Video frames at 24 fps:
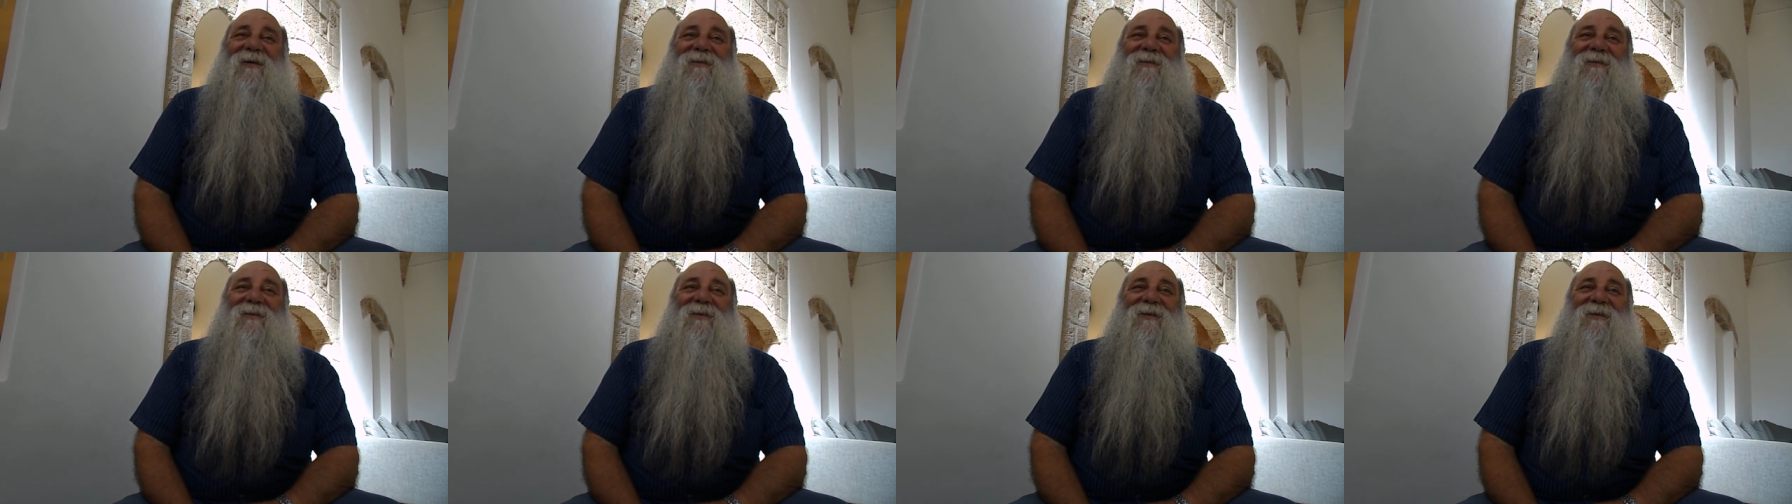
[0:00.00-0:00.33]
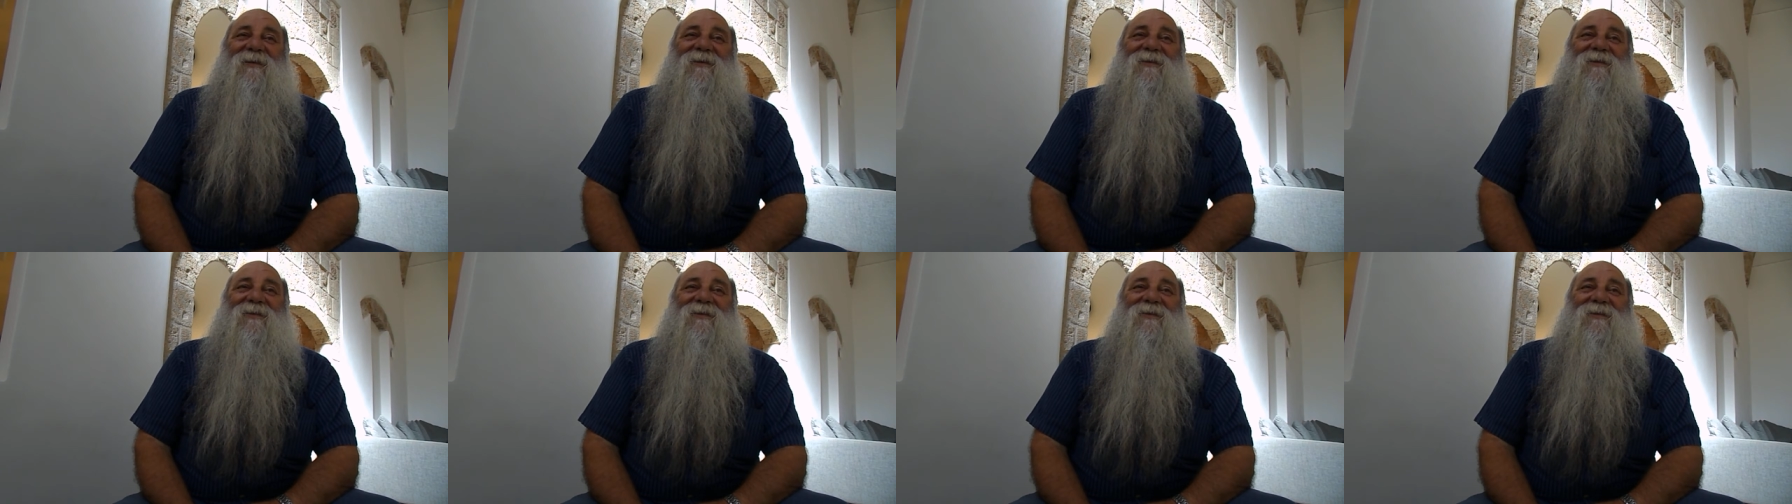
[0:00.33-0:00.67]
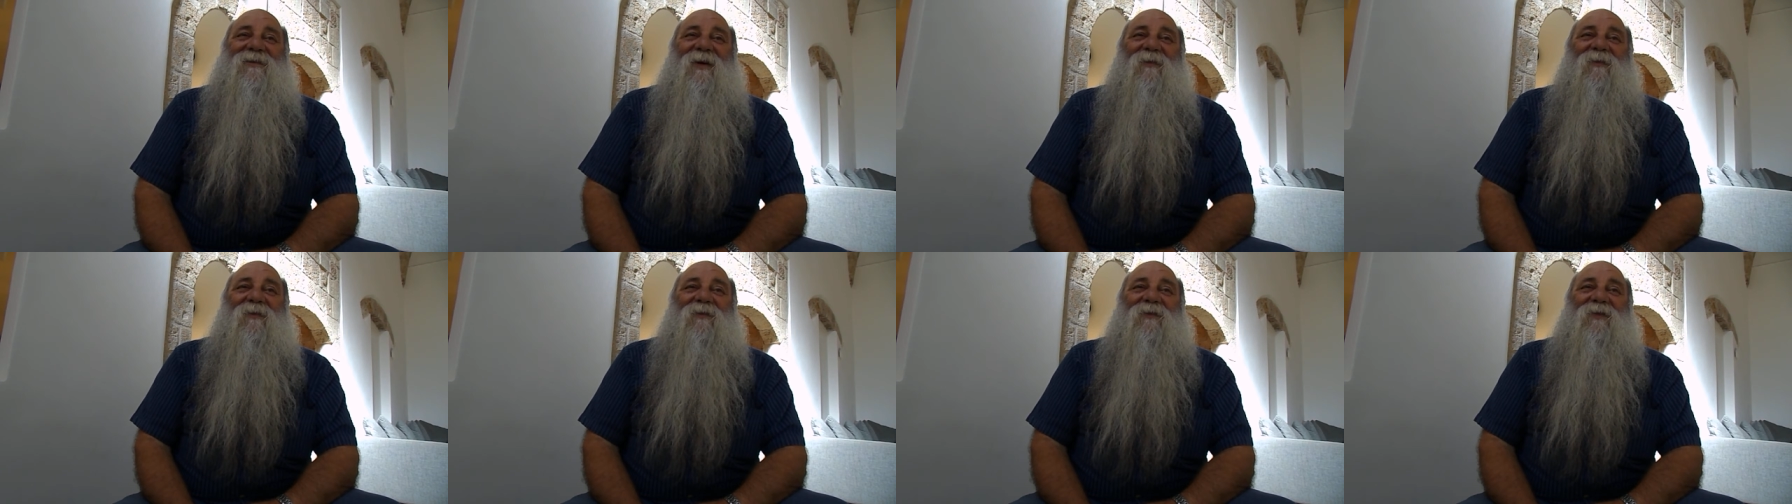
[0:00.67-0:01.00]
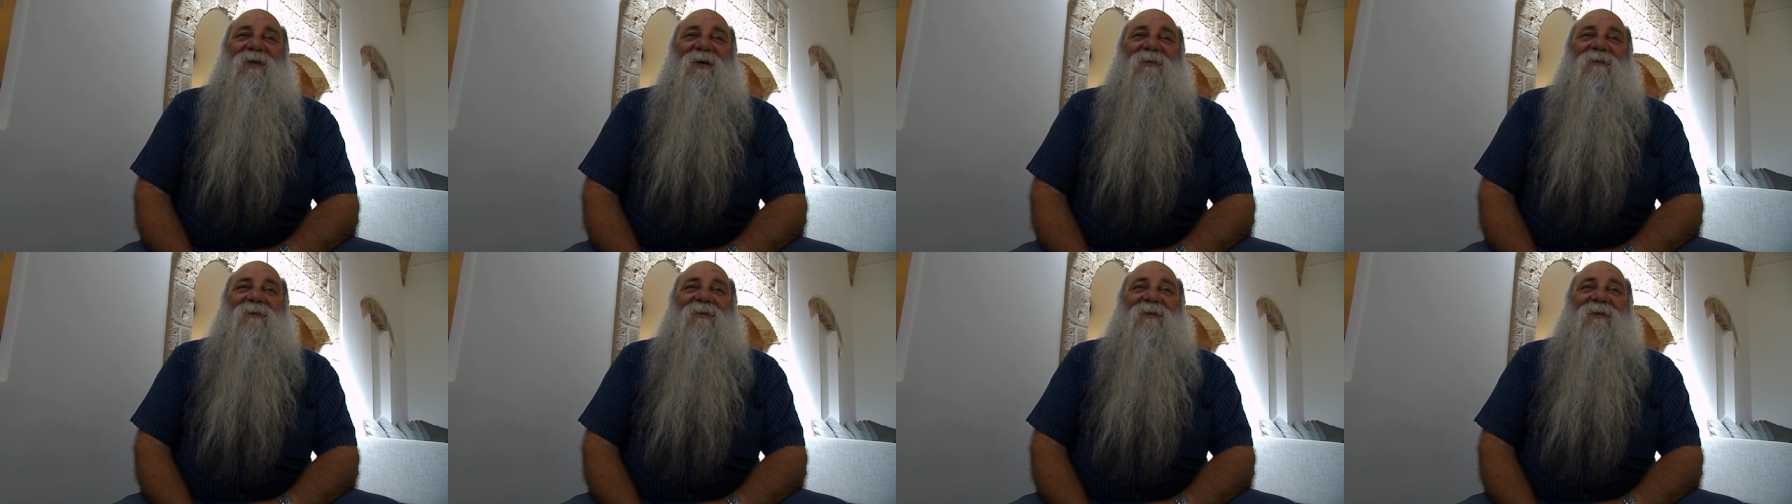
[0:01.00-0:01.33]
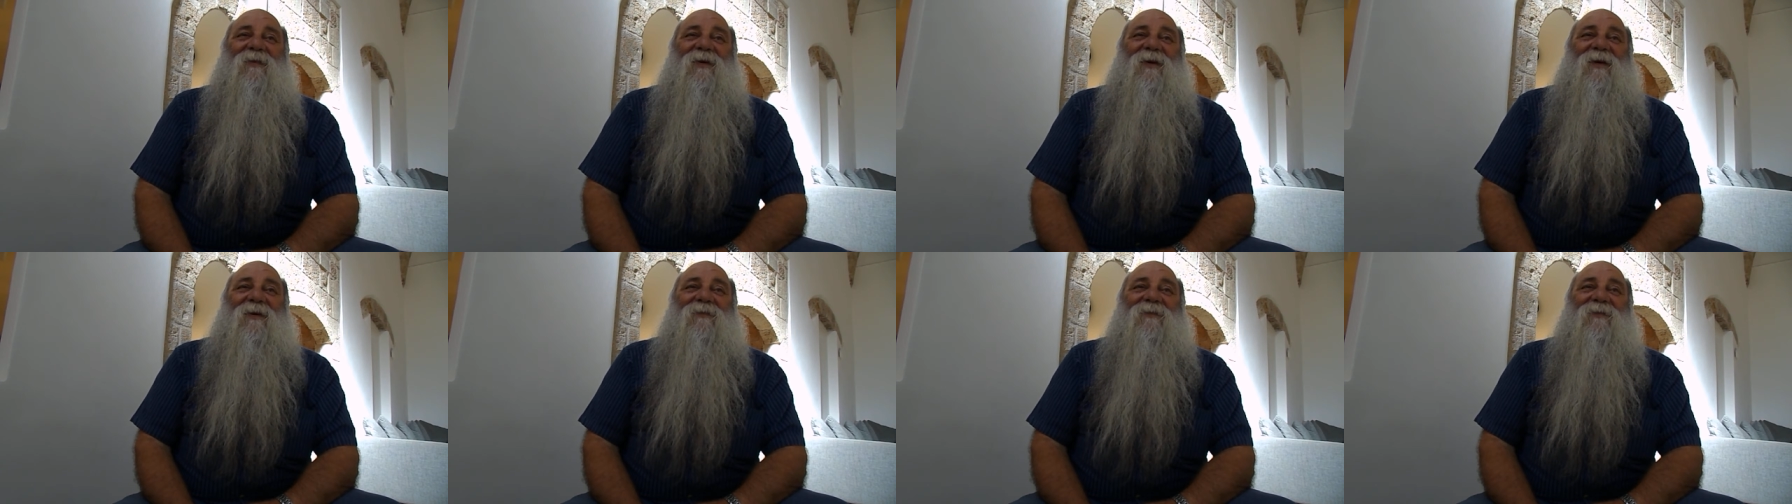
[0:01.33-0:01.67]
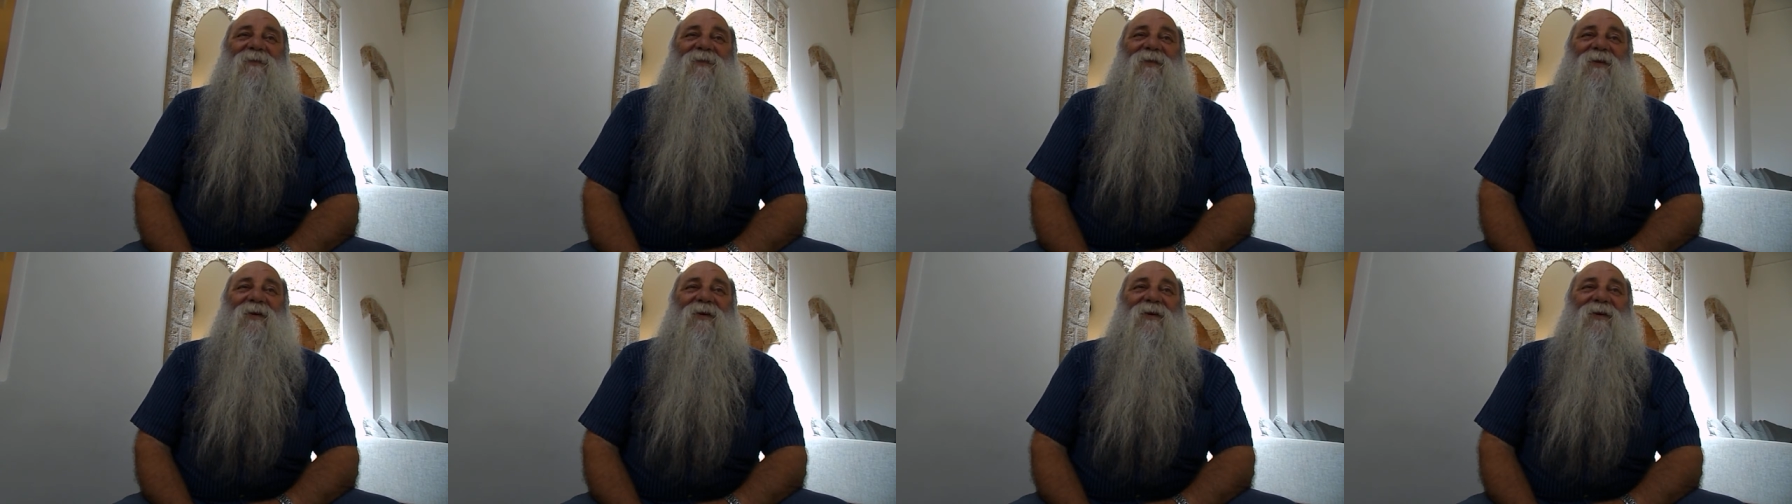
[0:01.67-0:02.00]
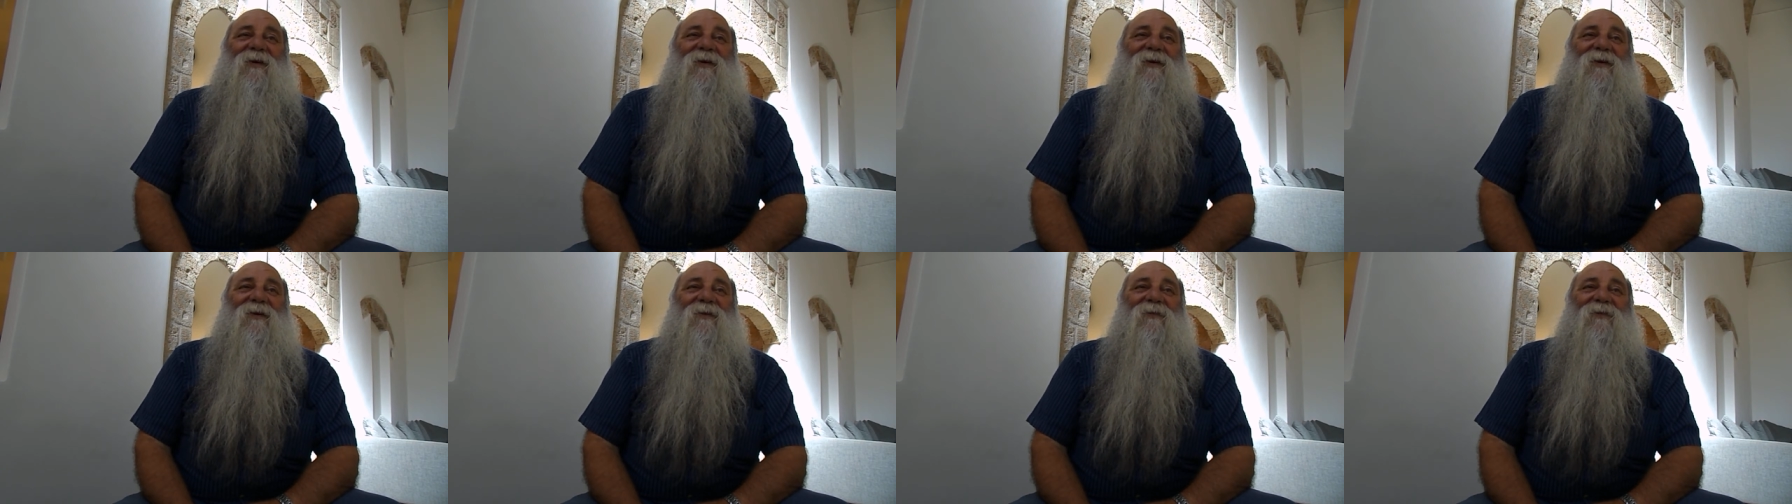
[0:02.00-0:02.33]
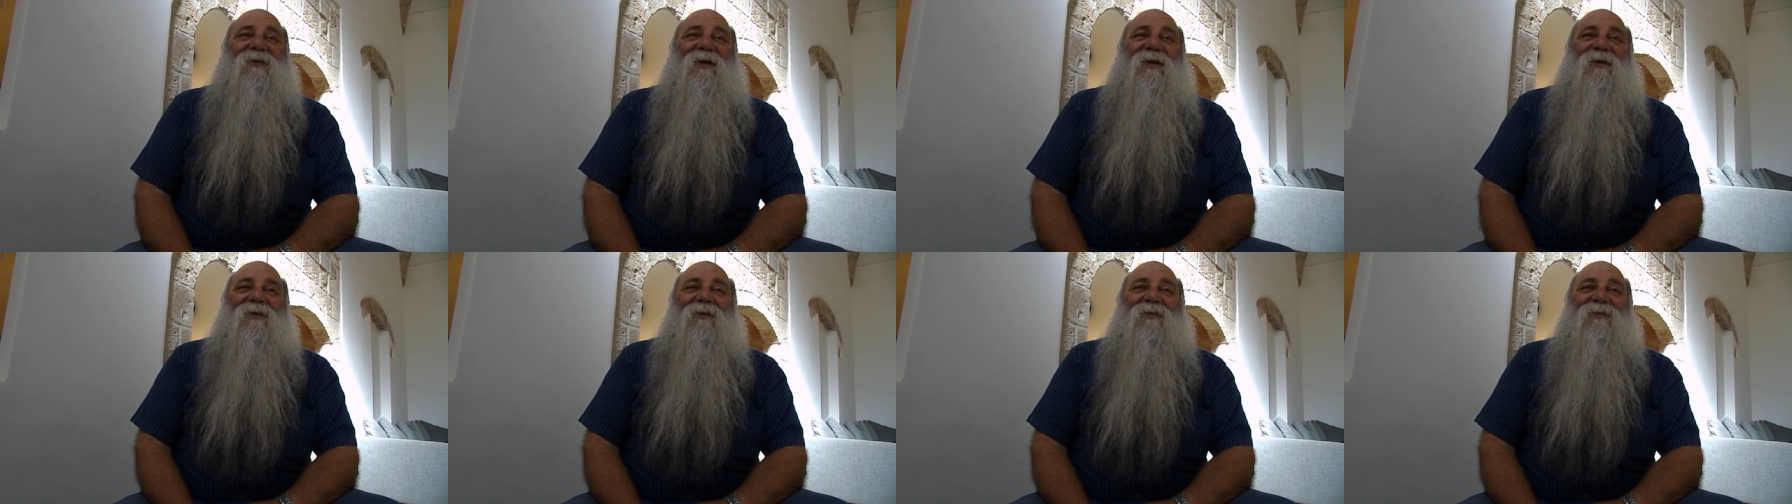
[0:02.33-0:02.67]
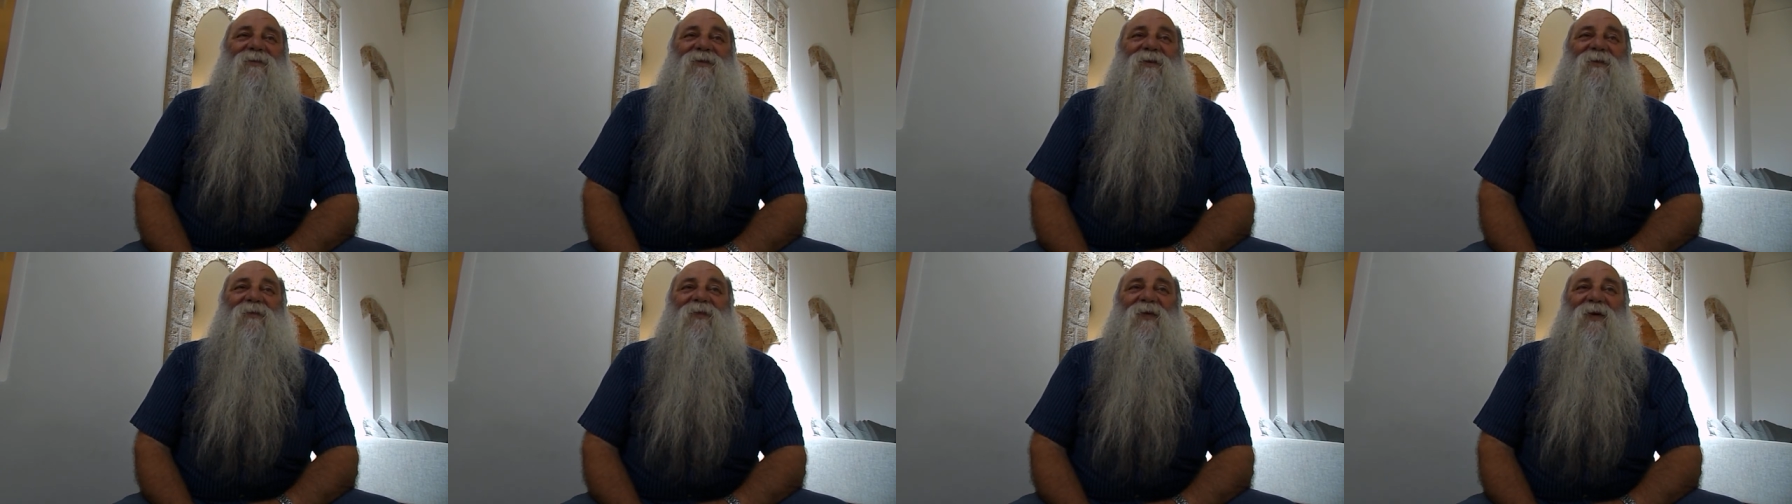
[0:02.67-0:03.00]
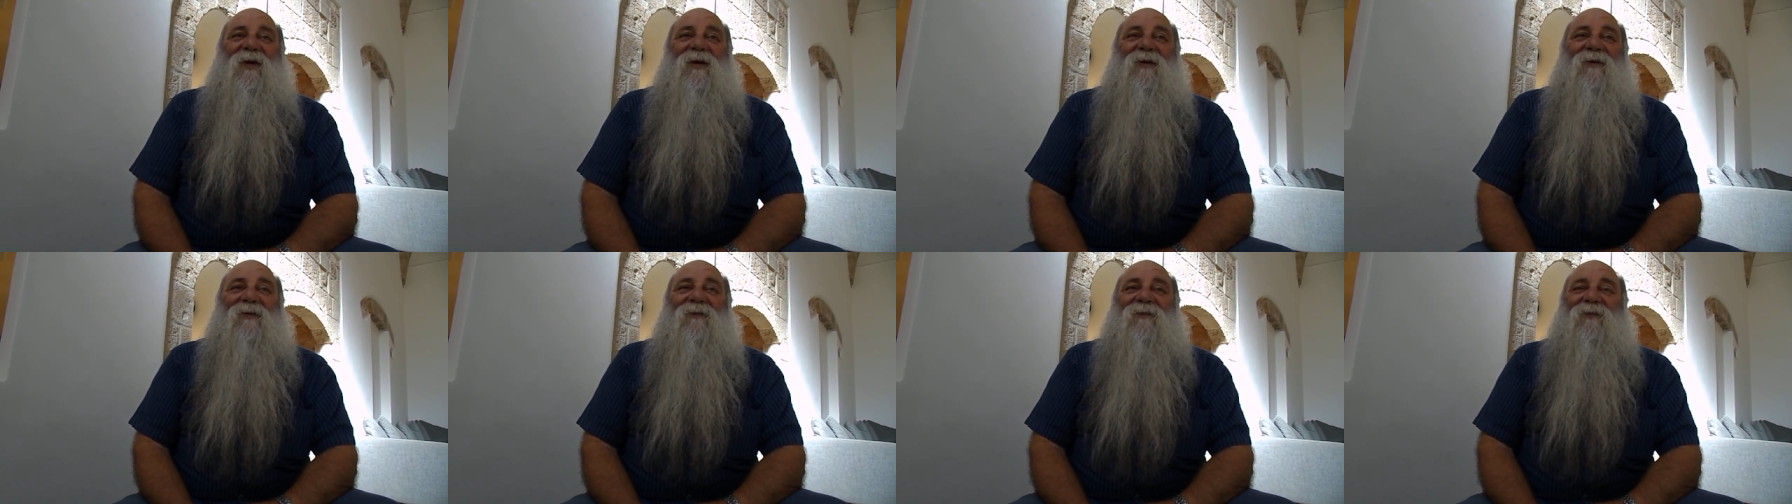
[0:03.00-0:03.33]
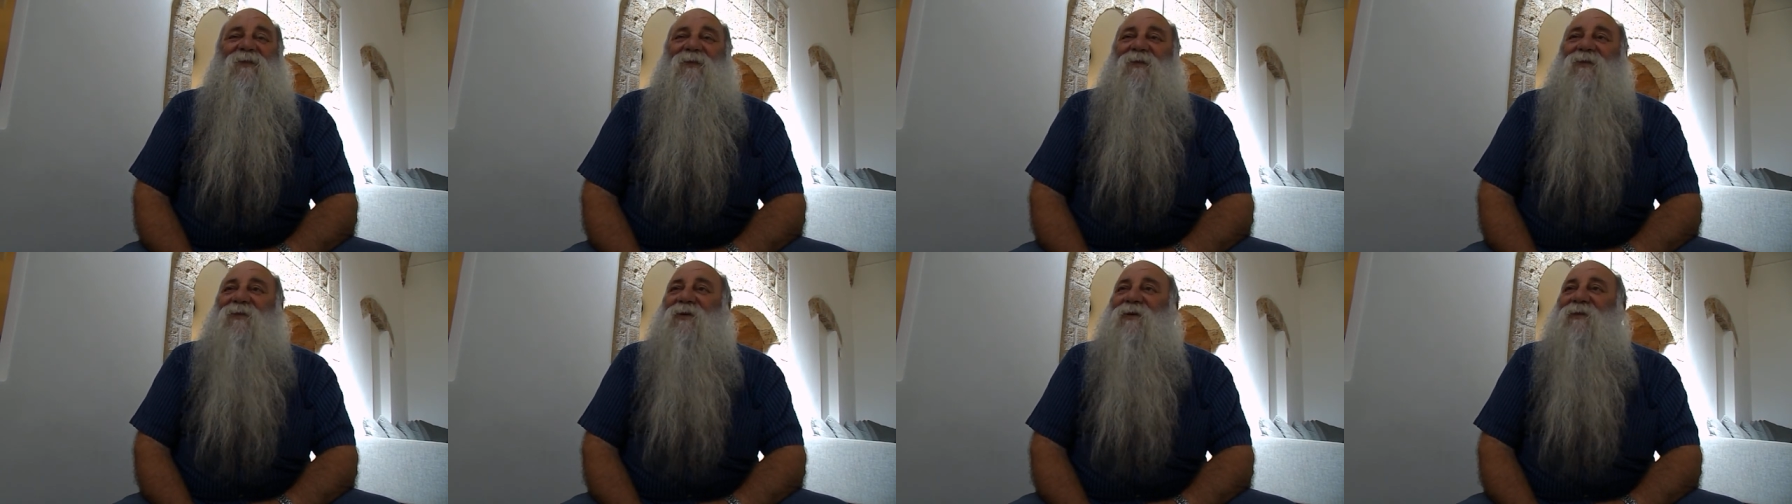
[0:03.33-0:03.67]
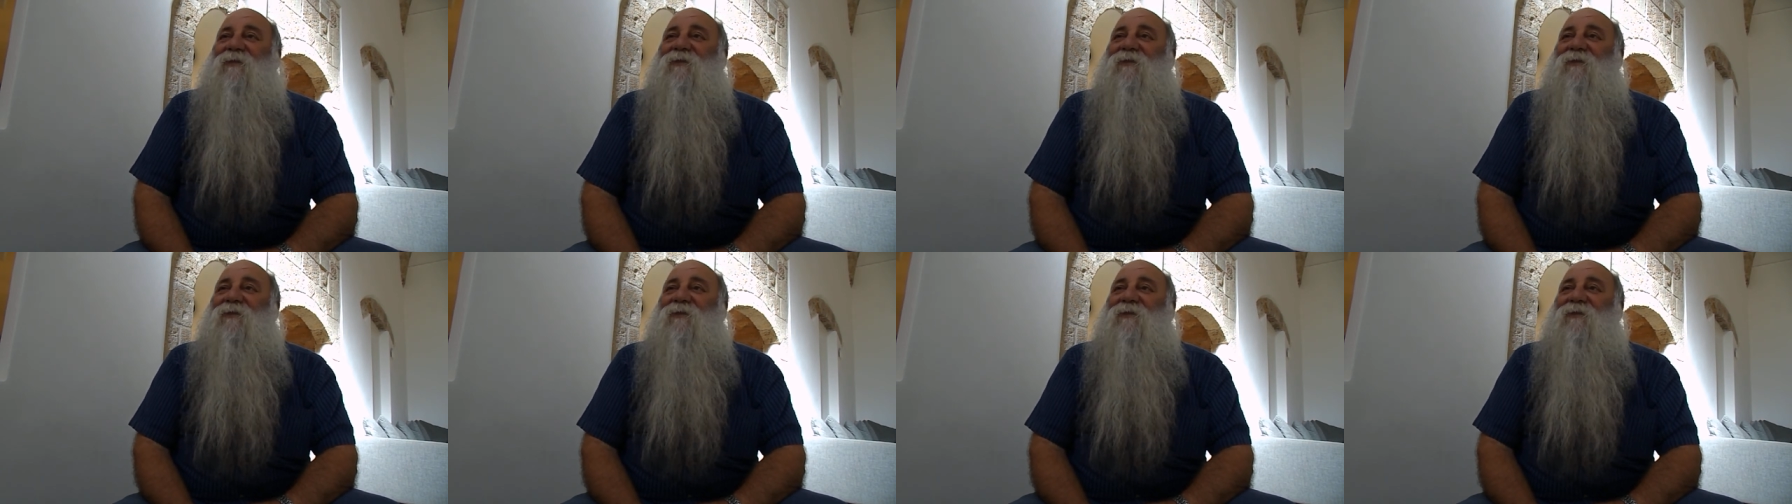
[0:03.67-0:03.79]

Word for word: and uh, some of them, if uh, if they don't appear for